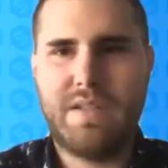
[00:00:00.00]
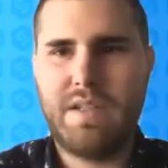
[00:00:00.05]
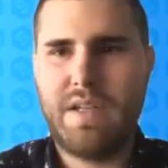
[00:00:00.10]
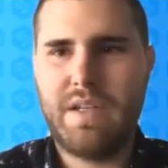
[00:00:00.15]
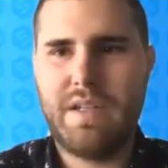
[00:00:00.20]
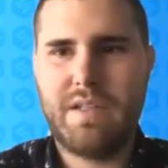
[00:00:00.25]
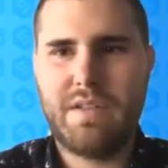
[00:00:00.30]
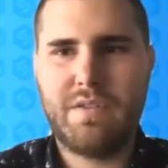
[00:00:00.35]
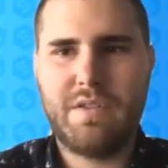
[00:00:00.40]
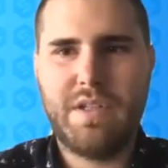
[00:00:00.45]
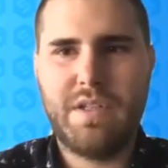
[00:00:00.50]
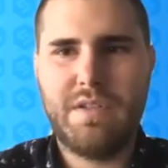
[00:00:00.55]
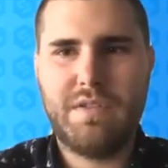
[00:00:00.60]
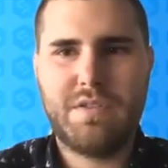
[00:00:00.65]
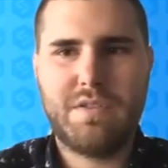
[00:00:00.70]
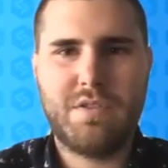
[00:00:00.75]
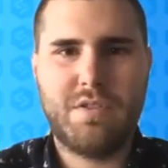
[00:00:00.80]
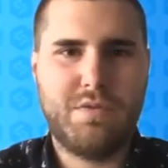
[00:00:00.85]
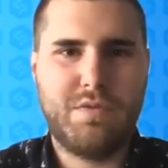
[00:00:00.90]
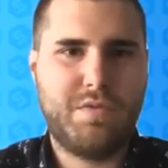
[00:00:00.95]
I'd agree.
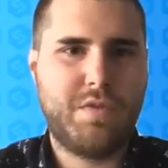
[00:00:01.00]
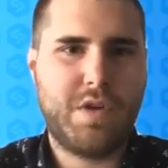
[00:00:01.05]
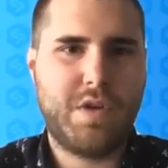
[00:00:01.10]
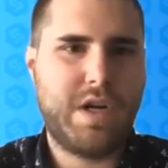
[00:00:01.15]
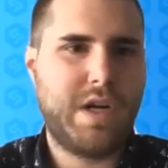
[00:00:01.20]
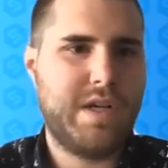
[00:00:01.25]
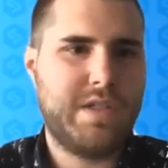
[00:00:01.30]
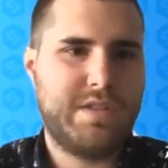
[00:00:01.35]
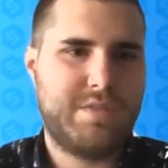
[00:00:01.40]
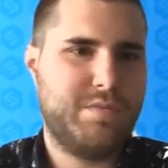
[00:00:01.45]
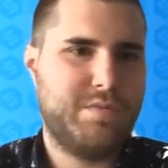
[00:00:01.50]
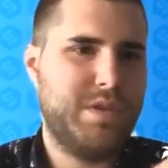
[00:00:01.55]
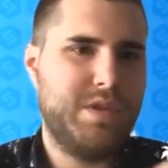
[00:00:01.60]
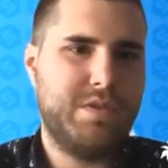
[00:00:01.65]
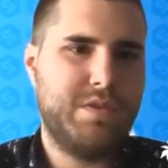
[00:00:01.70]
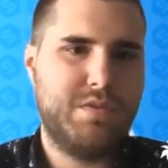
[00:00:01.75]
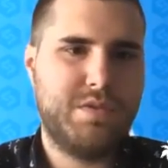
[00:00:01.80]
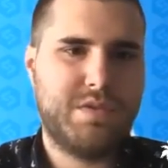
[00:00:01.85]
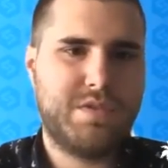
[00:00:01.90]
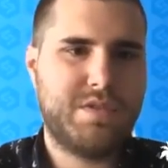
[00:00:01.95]
So for us, we
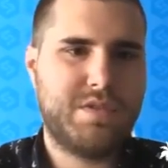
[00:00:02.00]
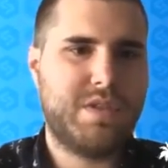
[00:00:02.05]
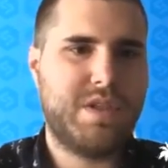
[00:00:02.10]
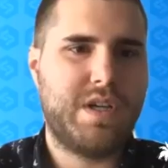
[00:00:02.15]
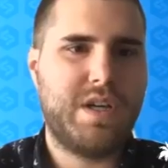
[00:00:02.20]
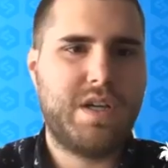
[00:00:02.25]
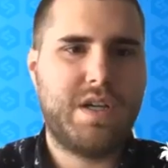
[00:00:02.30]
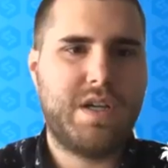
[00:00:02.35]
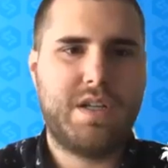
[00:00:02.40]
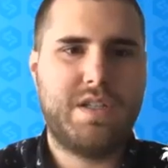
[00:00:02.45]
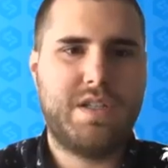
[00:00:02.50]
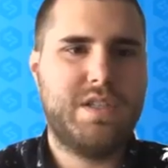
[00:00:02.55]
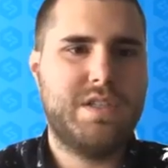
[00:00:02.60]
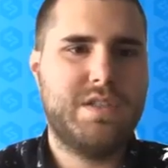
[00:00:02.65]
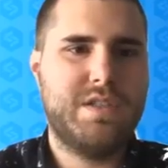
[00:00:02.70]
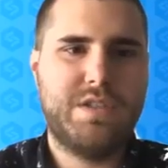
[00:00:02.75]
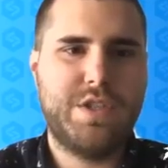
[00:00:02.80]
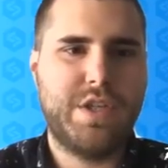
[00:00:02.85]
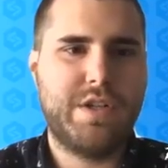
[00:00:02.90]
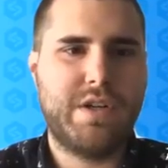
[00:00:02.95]
use
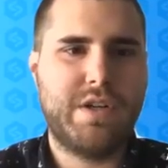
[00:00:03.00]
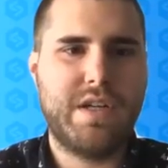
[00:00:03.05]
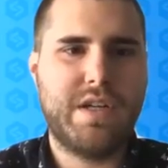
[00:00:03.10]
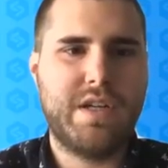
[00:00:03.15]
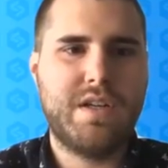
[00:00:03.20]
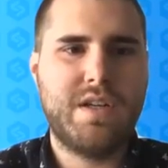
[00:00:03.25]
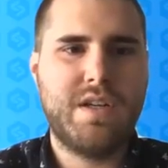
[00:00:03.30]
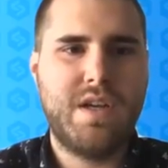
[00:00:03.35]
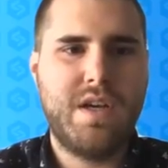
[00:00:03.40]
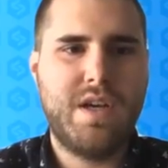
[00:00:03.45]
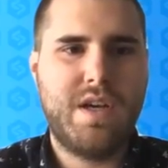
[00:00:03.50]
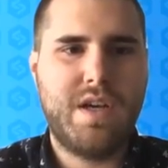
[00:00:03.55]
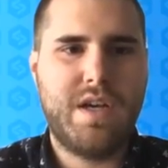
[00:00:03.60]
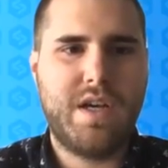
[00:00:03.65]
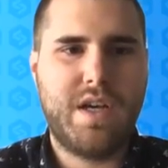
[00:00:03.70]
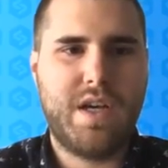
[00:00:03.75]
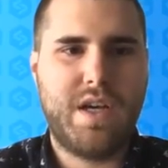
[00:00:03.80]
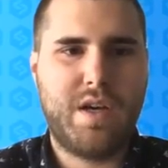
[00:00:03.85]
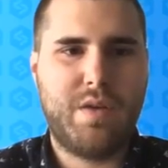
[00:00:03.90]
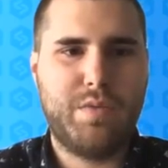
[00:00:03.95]
Jira.
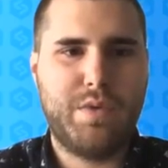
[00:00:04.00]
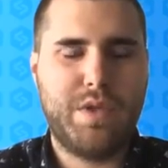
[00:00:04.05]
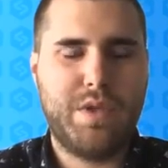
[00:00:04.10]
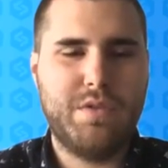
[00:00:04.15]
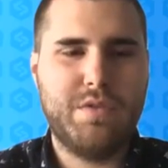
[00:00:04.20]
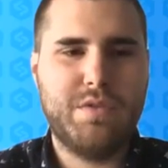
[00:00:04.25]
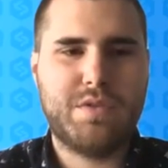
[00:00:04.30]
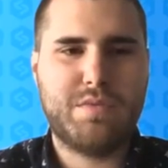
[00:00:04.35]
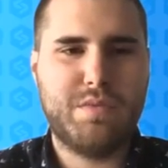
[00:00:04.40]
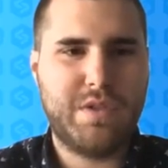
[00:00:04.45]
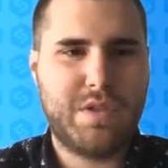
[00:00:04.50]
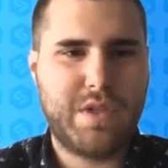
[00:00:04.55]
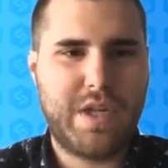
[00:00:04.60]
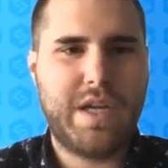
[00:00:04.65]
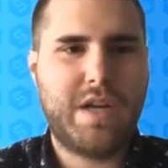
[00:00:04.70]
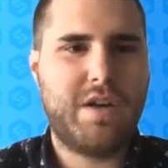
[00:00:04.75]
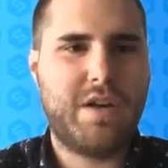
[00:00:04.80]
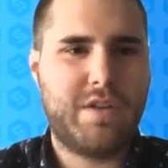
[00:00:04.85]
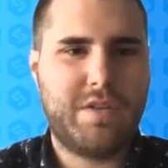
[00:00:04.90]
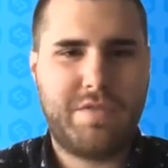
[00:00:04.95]
We
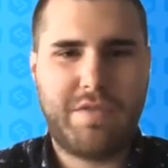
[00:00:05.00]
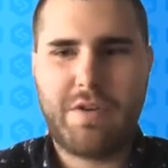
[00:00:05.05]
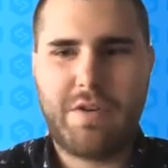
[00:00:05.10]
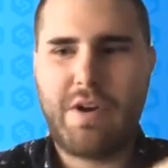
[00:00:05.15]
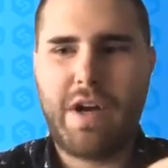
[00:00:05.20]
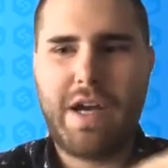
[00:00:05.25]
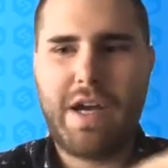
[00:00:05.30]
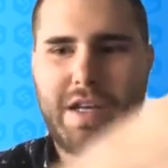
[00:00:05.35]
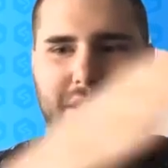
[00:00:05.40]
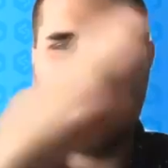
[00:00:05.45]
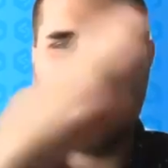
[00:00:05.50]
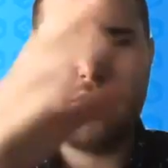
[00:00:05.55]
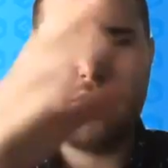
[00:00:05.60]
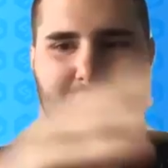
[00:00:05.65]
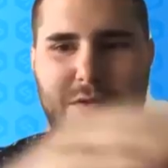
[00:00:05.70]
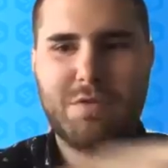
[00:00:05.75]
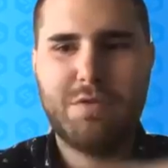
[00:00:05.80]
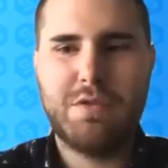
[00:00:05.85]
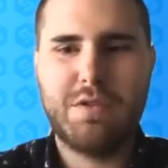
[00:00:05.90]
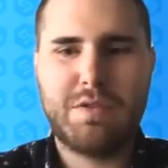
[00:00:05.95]
tried out a variety of
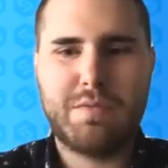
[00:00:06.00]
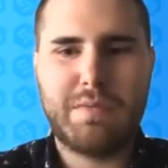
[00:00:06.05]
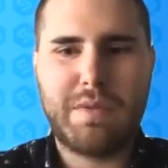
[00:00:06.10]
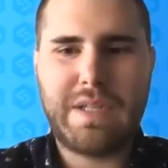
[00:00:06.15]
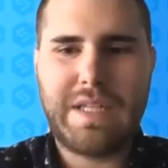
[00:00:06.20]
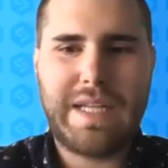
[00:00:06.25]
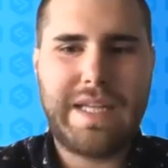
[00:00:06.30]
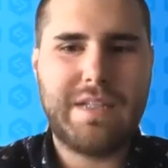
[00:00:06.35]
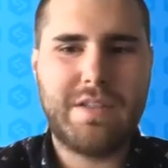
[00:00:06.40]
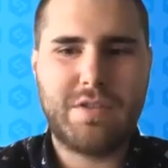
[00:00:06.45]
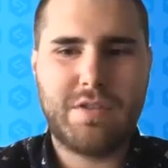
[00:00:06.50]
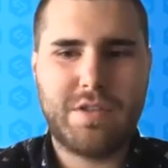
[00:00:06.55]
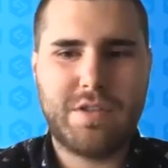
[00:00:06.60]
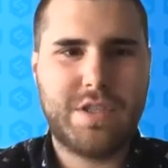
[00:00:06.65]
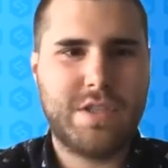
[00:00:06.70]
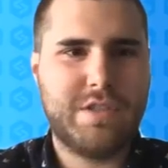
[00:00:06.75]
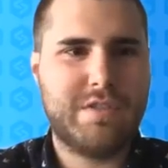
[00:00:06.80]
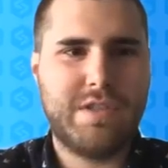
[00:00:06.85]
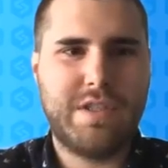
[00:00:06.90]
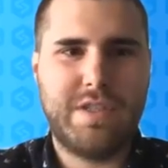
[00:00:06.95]
tools, but landed on
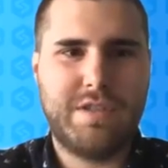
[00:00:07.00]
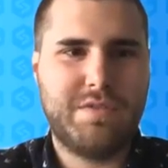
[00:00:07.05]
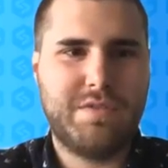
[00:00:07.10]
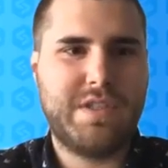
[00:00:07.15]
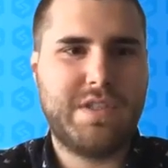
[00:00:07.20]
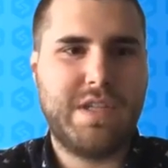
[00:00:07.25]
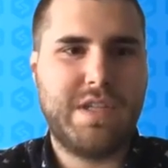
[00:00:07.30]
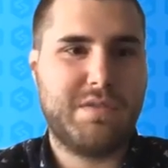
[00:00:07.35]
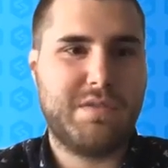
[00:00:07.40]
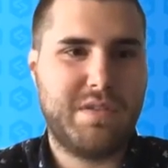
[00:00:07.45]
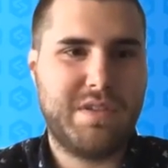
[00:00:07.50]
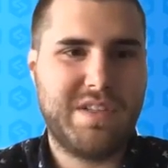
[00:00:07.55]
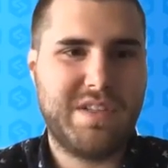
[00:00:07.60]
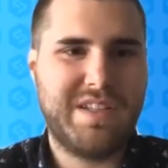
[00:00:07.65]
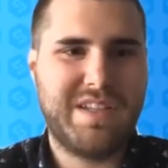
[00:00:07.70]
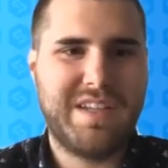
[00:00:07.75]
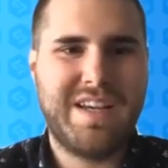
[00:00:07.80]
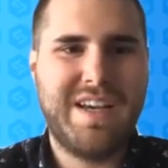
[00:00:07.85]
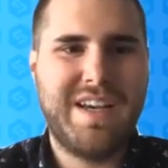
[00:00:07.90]
Jira and have stuck with it